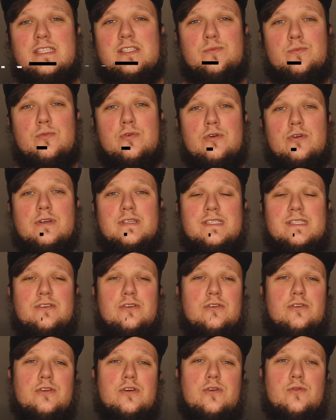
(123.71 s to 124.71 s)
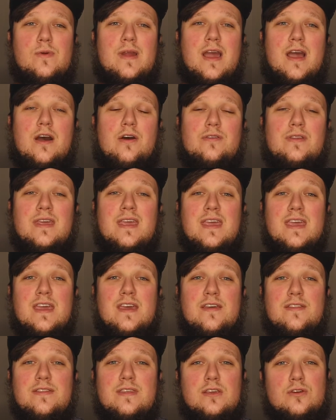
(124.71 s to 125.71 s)
It's more centered around
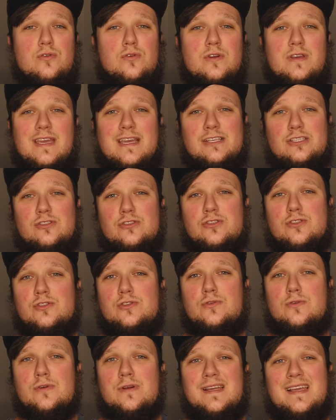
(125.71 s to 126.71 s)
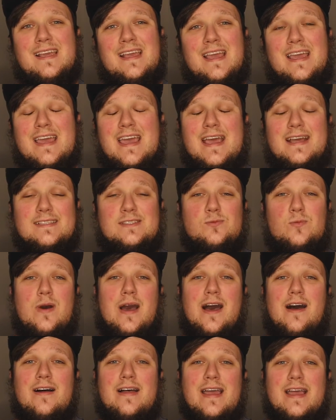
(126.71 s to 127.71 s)
the creation story as
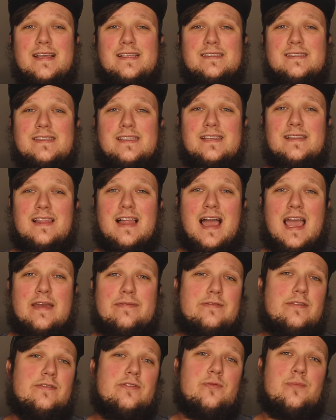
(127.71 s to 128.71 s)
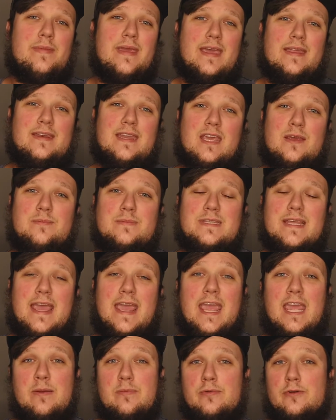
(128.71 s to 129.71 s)
well as the life of a man named
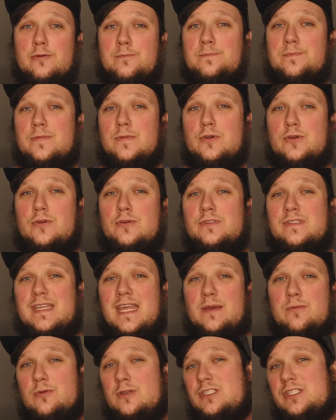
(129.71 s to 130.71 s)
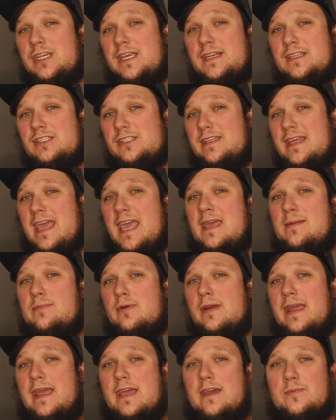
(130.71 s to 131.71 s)
Abram, whose name would change to
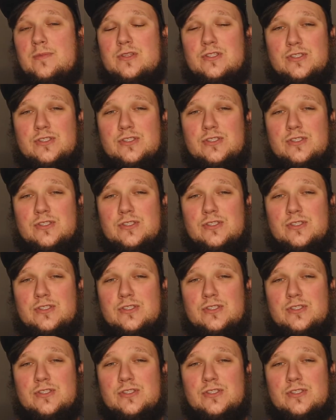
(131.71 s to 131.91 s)
Abraham.